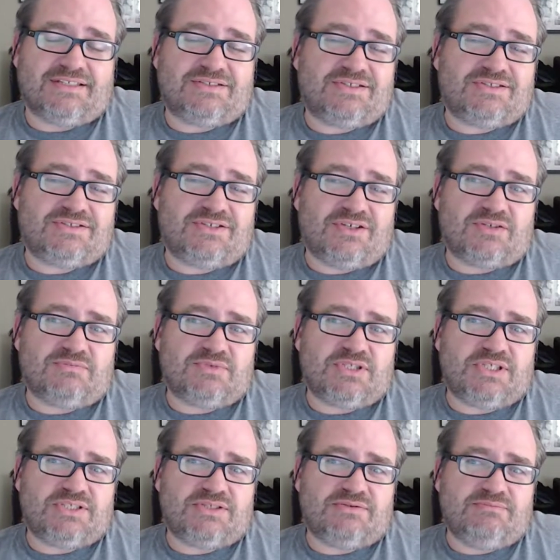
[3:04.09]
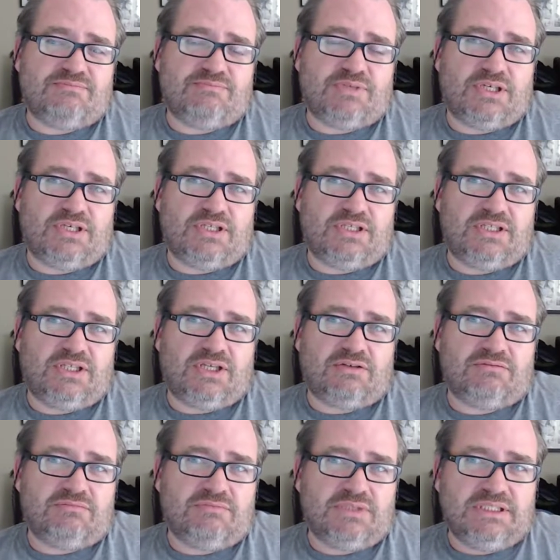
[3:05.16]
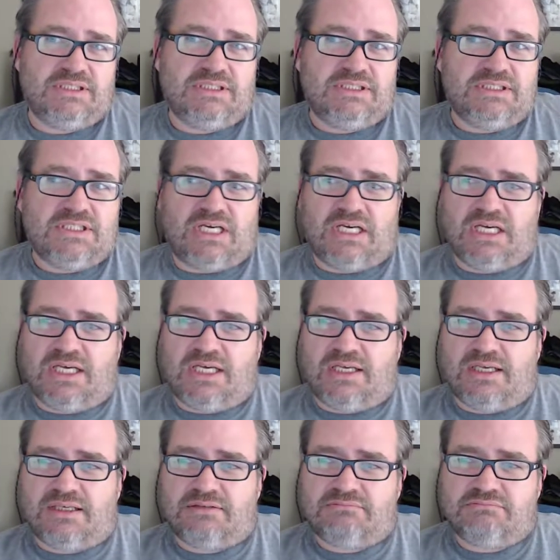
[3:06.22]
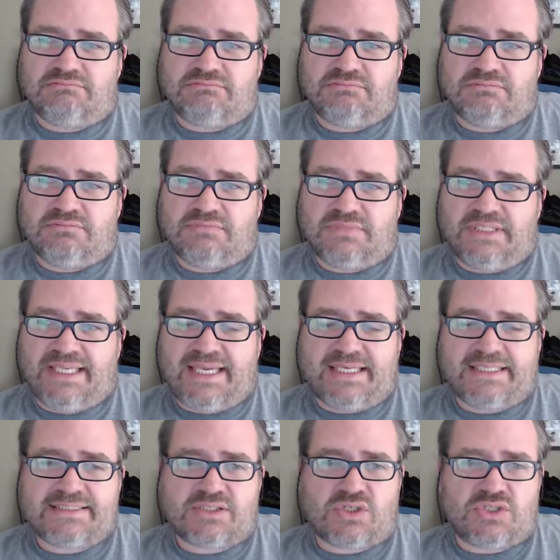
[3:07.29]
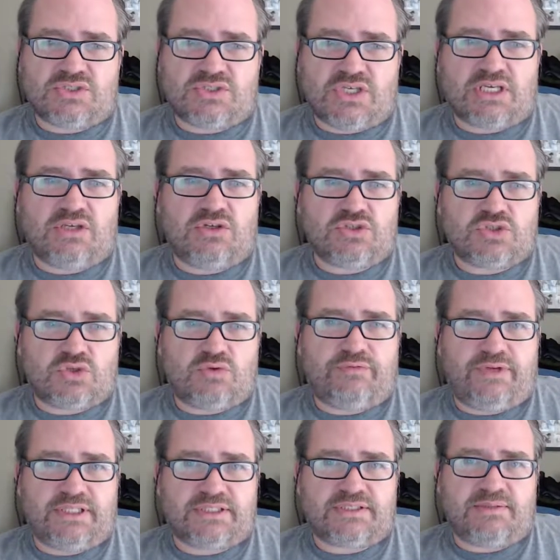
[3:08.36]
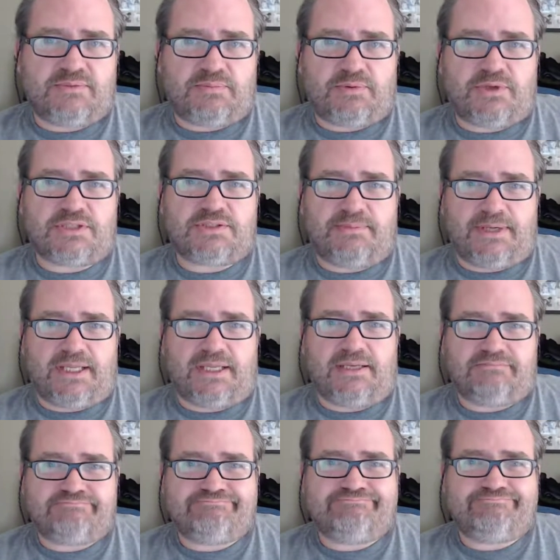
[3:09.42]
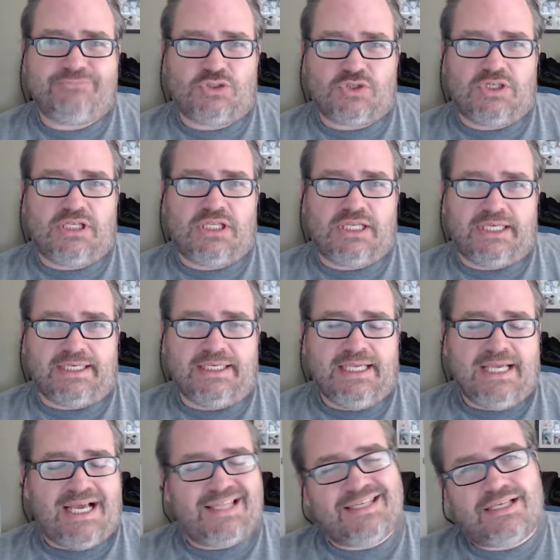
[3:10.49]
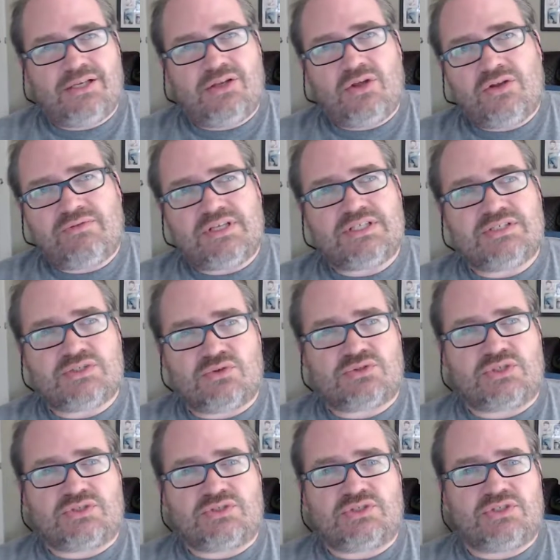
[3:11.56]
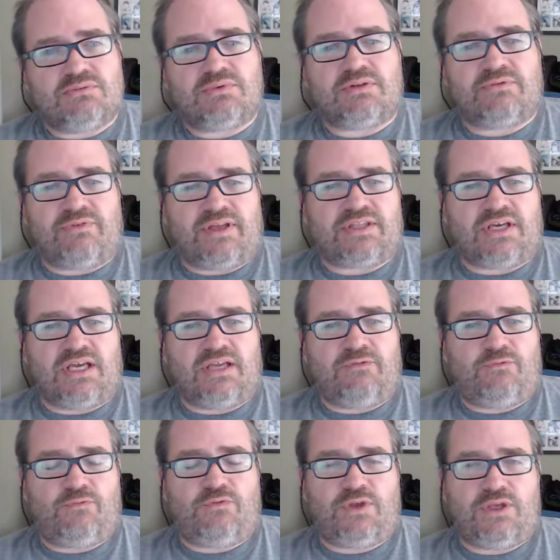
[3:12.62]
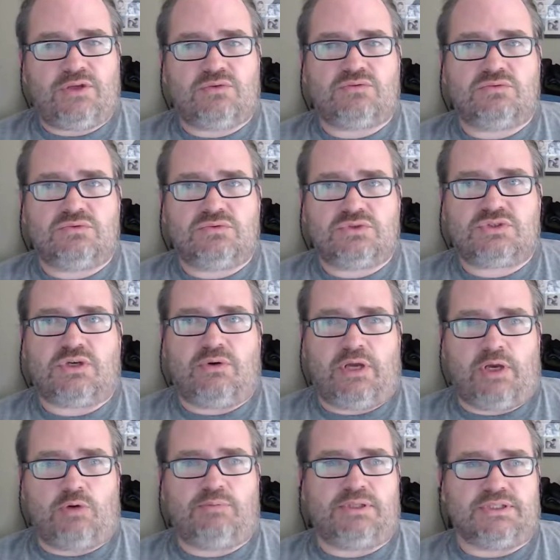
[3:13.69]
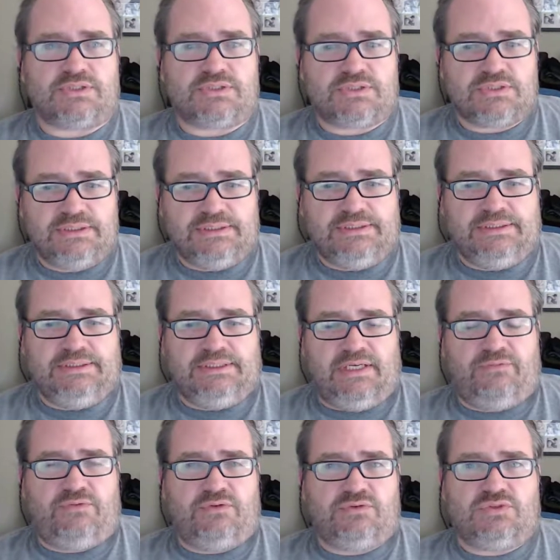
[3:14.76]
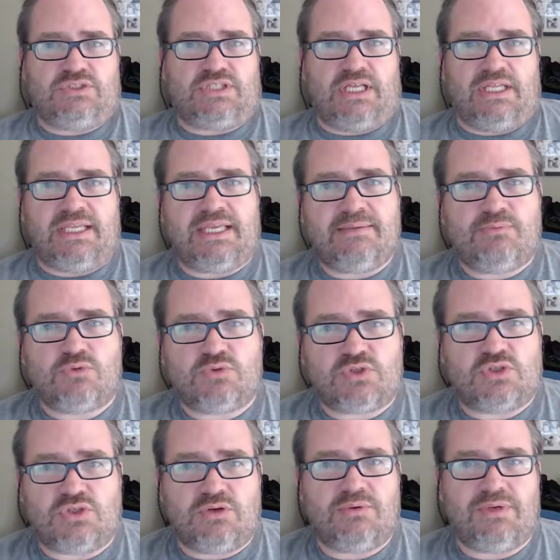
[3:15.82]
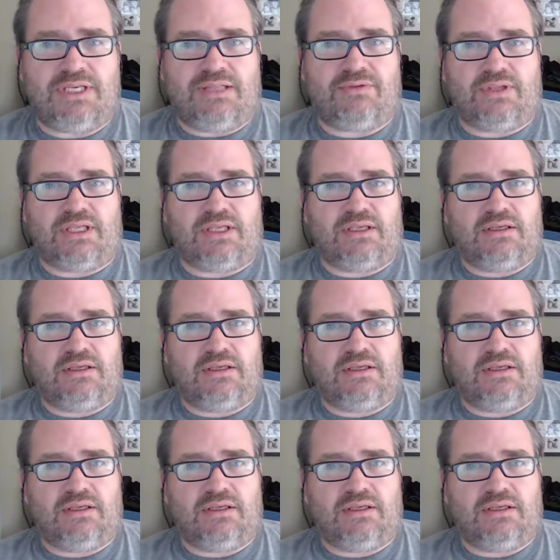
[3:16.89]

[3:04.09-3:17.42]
It's just circumcision. But you know, uh, yeah, it's got psychological effect. I'm depressed about it. Not gonna lie. I think a lot of it is also to do with the fact that I feel so helpless. I feel just unable to do anything.